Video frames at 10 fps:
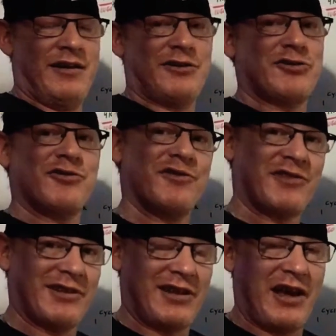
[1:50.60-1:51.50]
you're
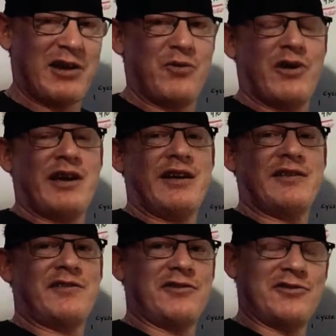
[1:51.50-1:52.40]
using light
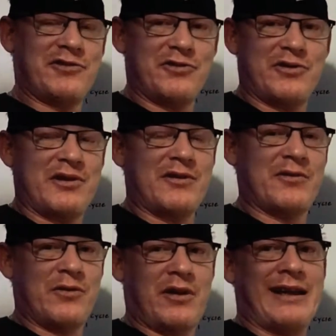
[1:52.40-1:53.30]
weights, you're doing
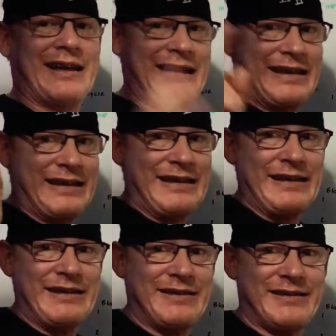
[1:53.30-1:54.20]

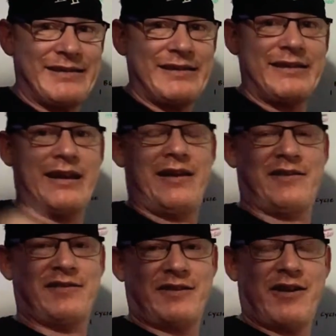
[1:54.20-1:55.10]
easy
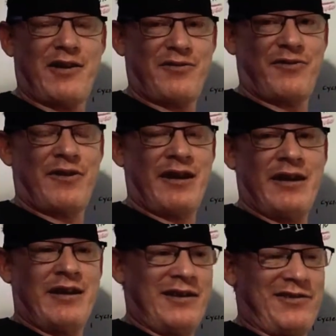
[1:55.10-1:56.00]
stuff,
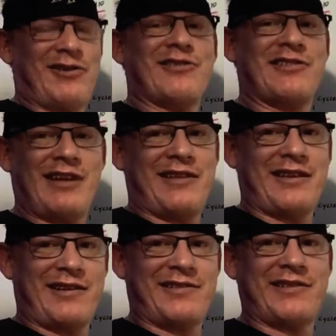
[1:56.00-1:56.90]
so it's not
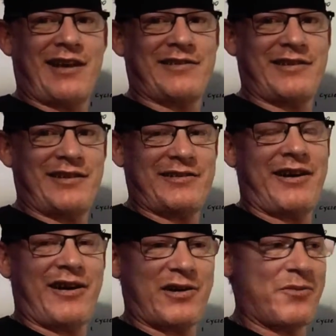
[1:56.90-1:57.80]
that sexy to
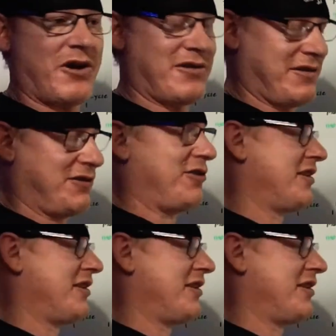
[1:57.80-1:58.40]
talk about. So I